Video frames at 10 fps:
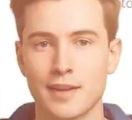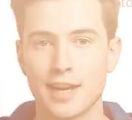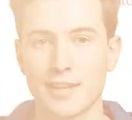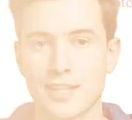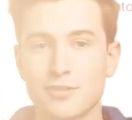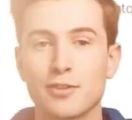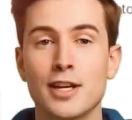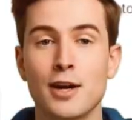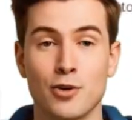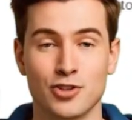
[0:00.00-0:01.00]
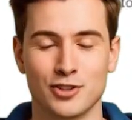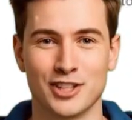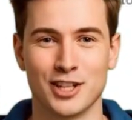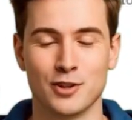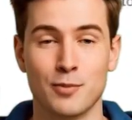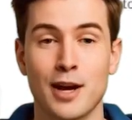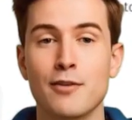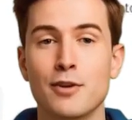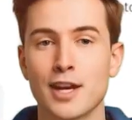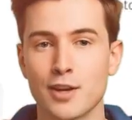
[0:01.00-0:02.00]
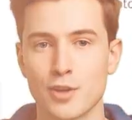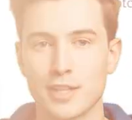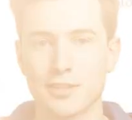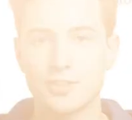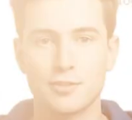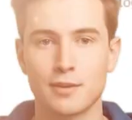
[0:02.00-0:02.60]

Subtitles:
And these videos are tailor-made for that audience.